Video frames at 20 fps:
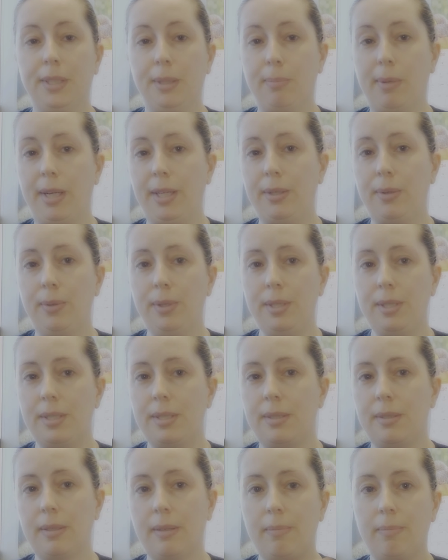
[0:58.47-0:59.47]
You might
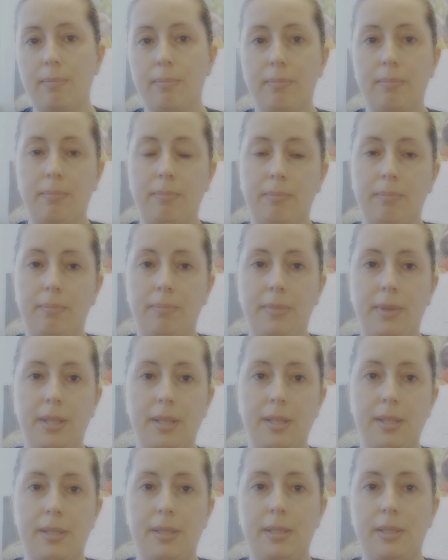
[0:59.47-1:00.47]
notice
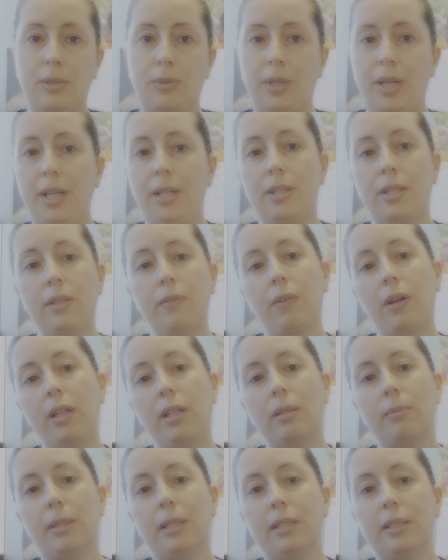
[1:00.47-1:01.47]
this strange
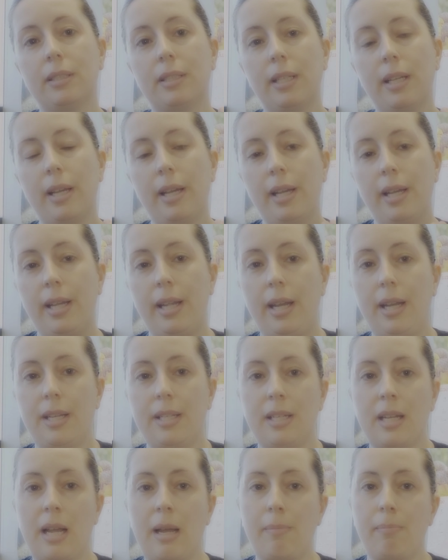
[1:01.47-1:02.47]
environment. It is
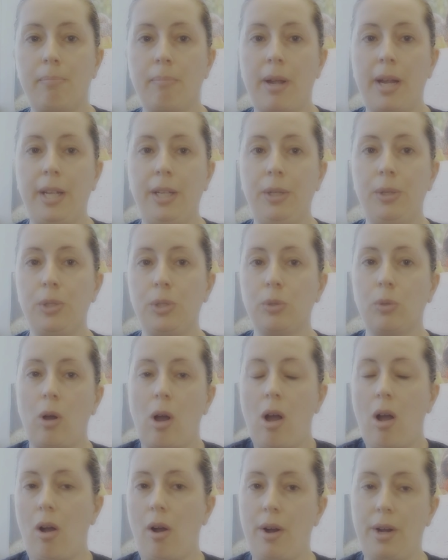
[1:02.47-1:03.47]
not my
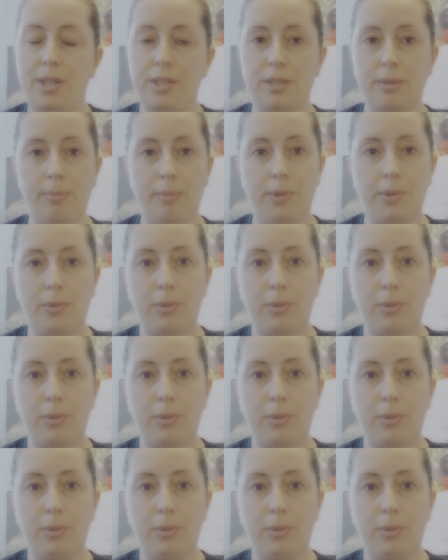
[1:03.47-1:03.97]
usual awesome